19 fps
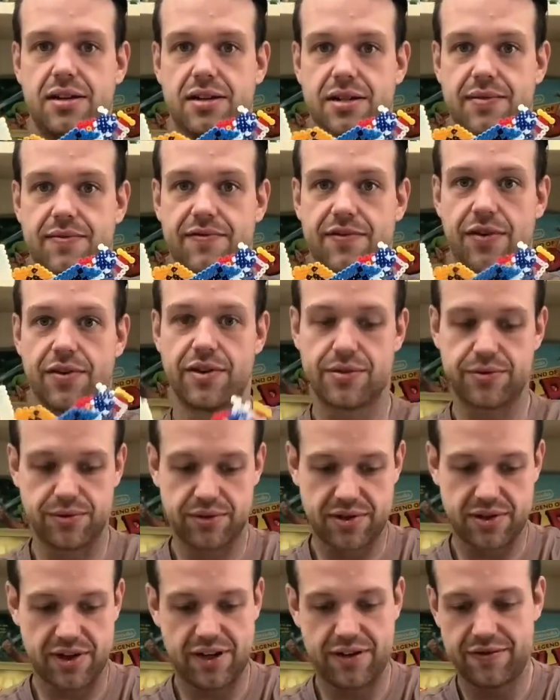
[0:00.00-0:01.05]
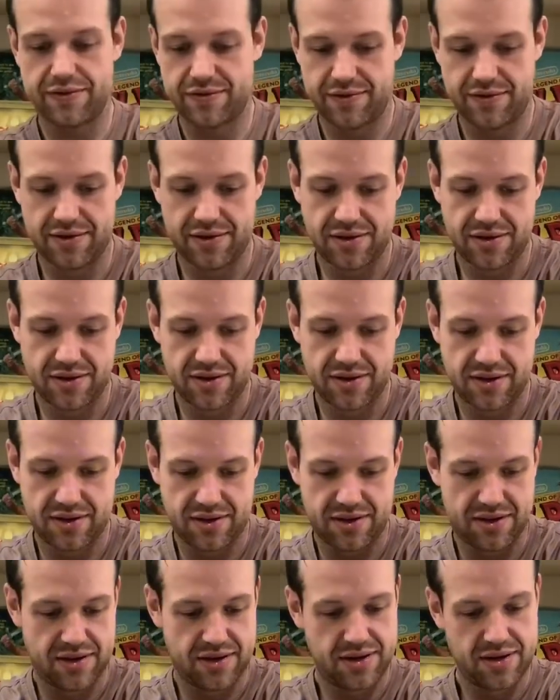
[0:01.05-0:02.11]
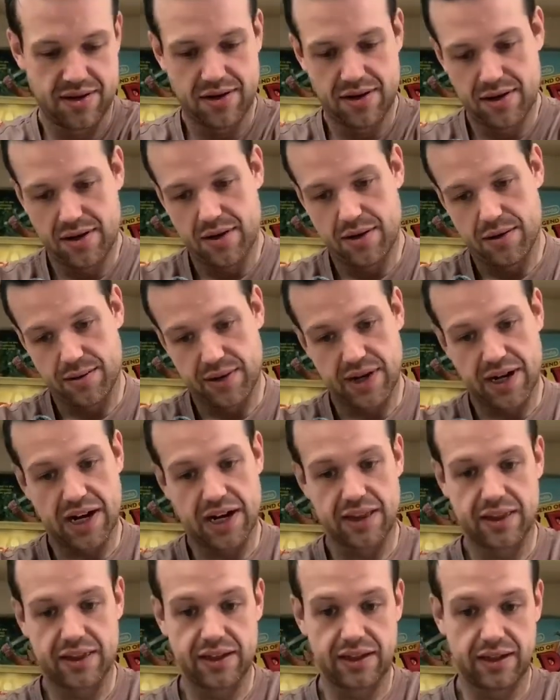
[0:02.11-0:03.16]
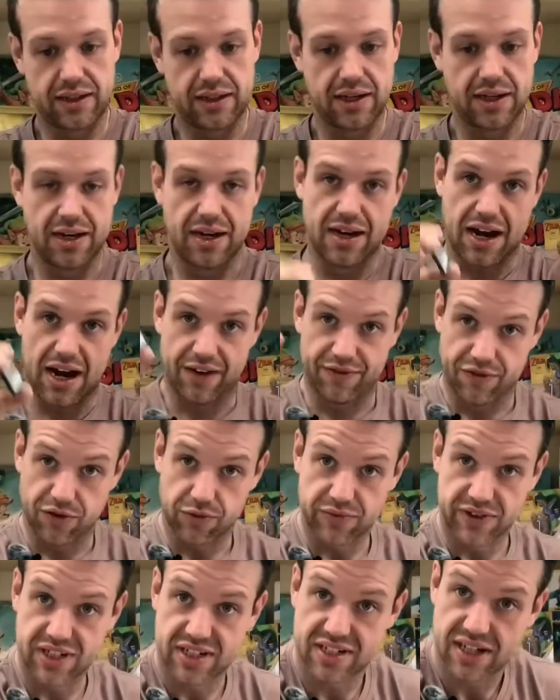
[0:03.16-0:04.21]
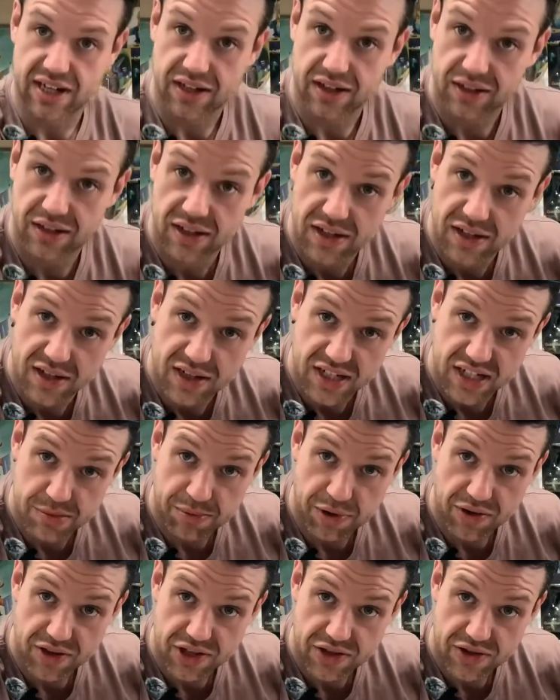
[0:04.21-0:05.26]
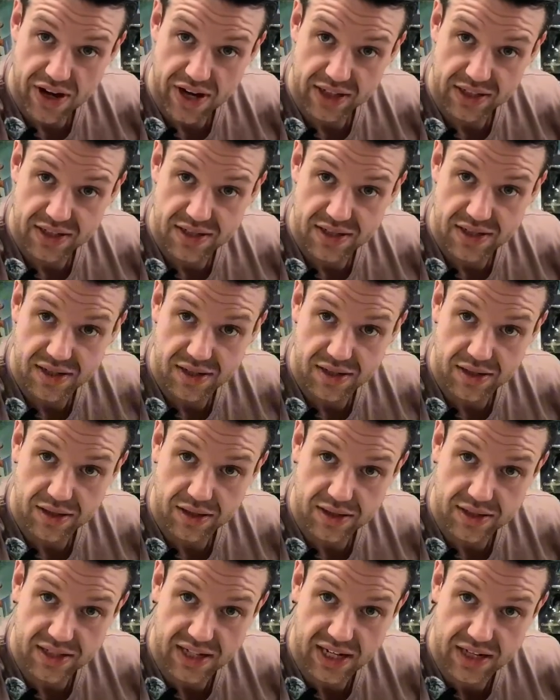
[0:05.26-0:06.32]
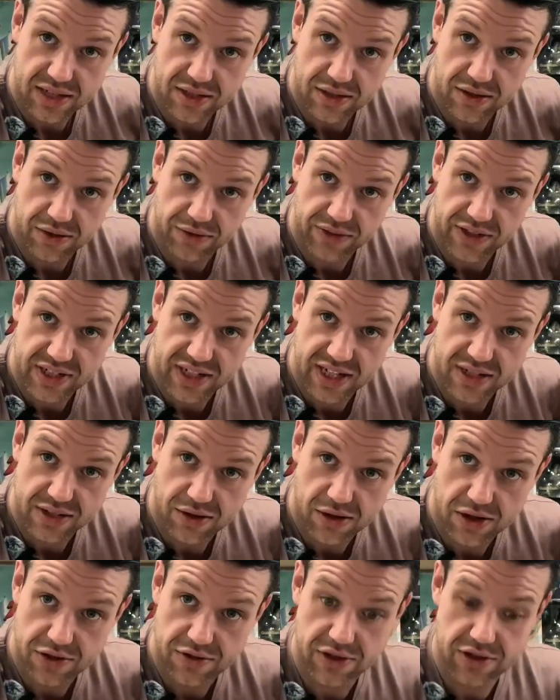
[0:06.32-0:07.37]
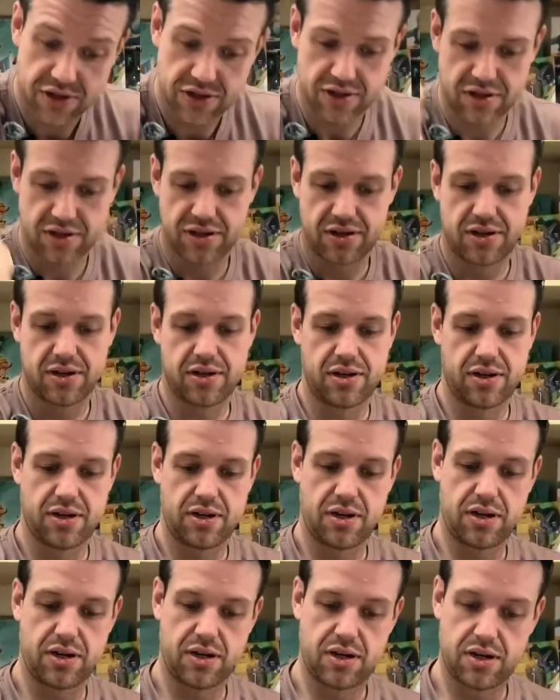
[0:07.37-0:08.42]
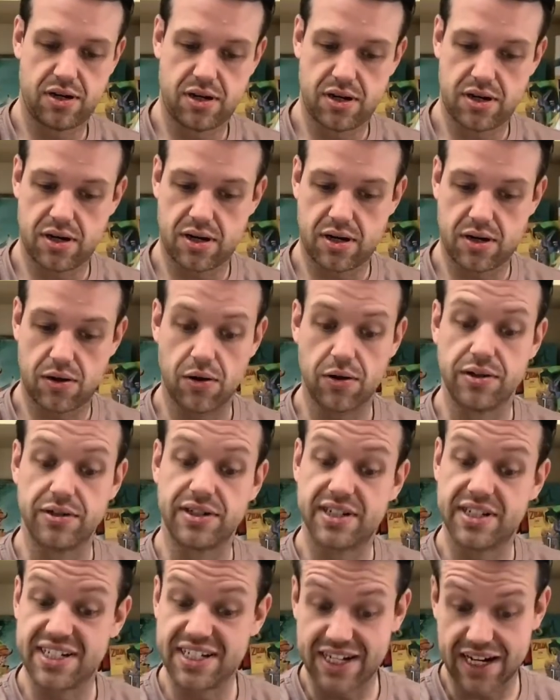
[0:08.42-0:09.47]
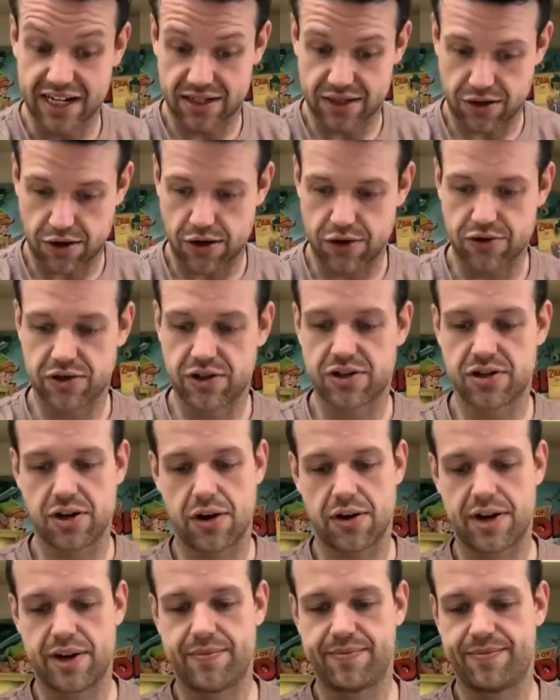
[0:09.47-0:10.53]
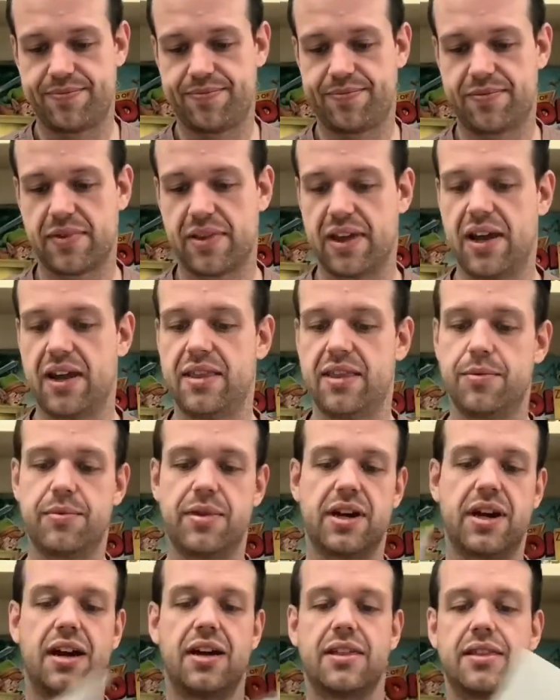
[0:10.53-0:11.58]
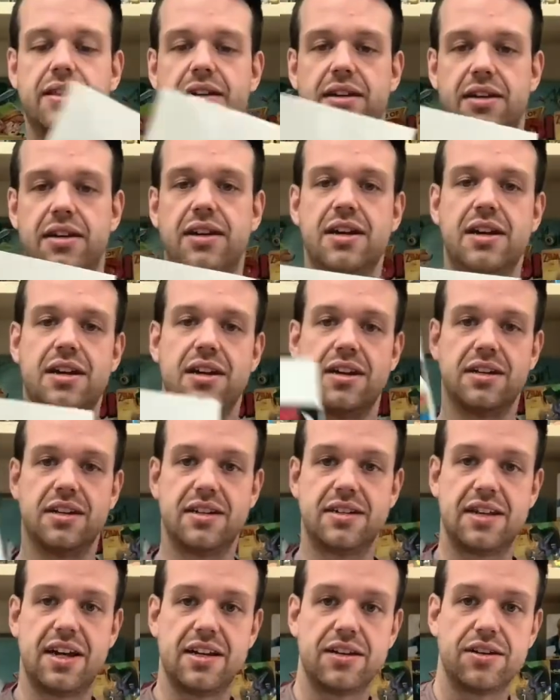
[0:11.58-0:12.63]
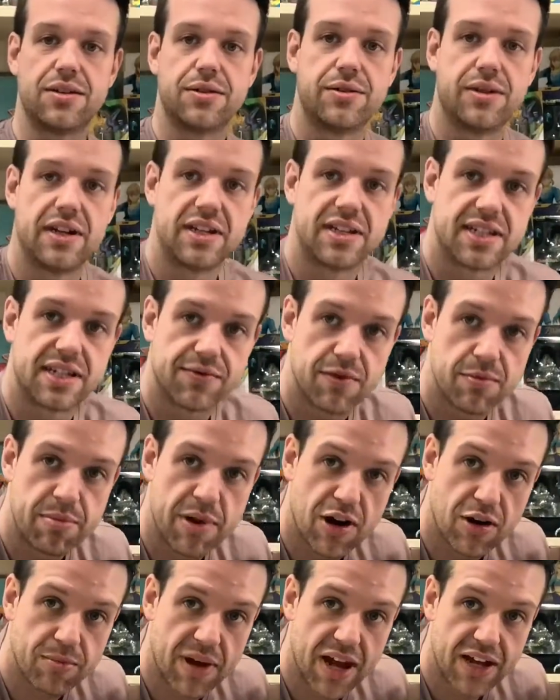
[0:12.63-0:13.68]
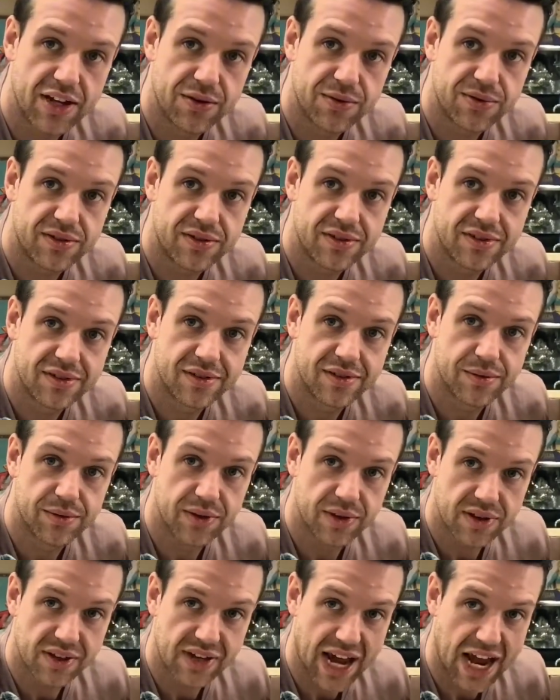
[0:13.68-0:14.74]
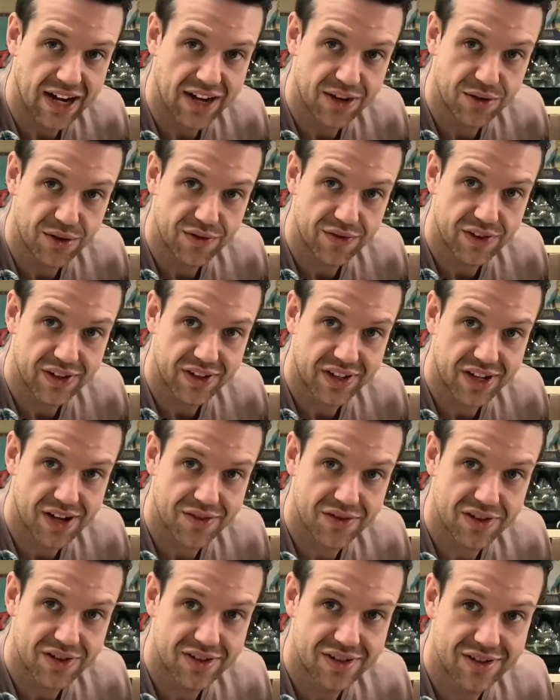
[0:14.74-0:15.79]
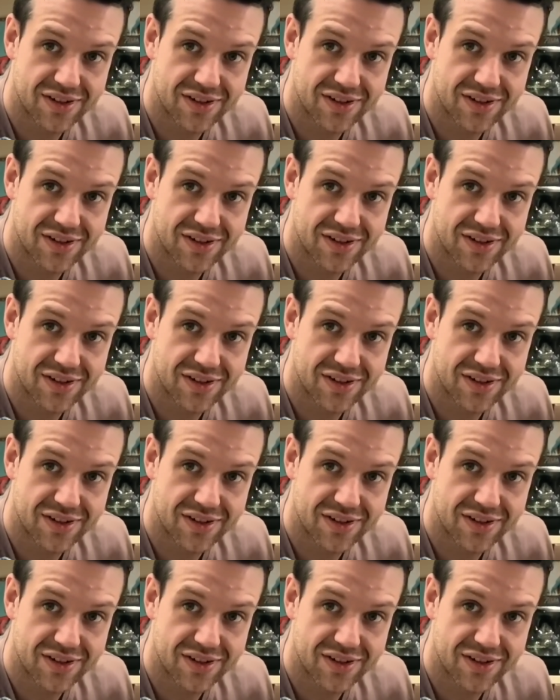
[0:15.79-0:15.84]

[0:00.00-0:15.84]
Some very cool stuff. We got the not for resale Spirit Tracks 3DS cartridge, or DS cartridge, sorry. And then we got the Nintendo Instant Repair Manual with Ganondorf on the cover.